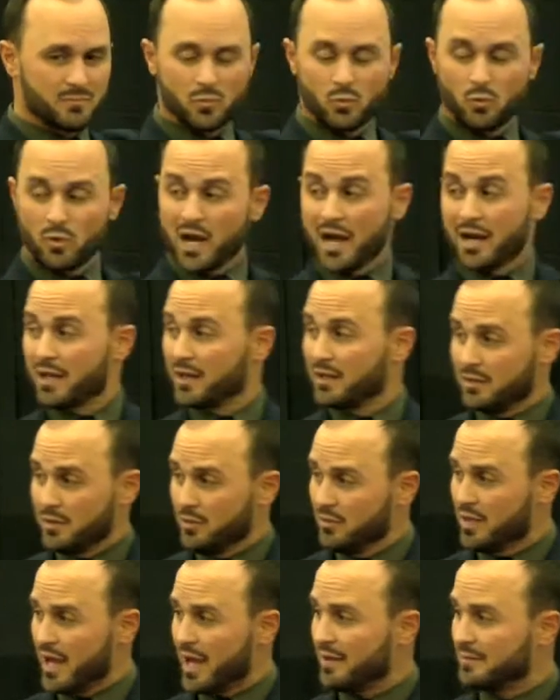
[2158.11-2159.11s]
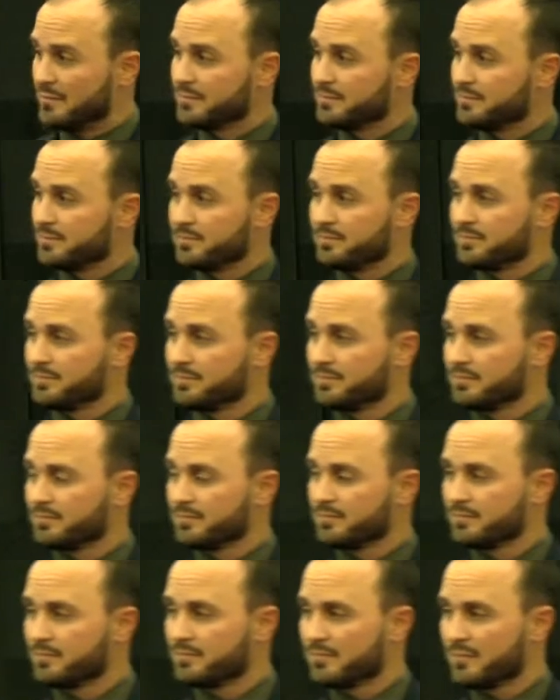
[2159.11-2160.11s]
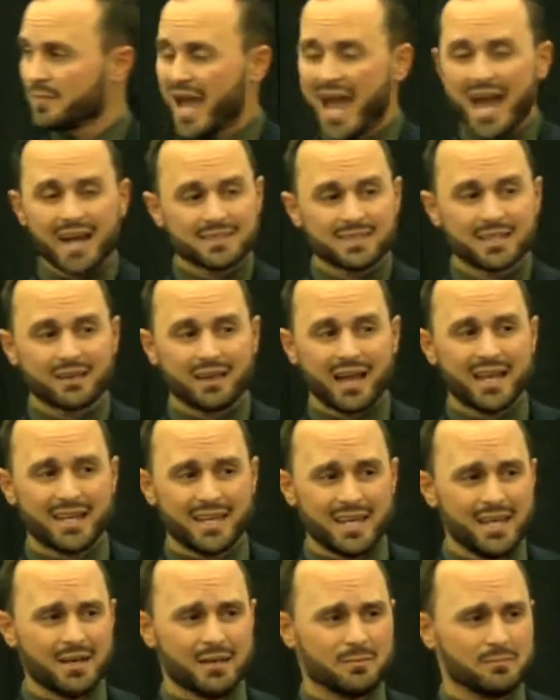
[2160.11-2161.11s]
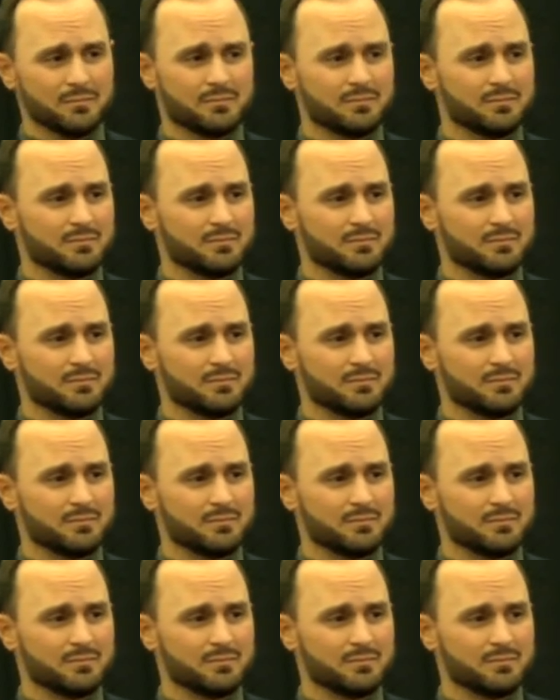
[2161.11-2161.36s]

We're not going to do that. Acting like him.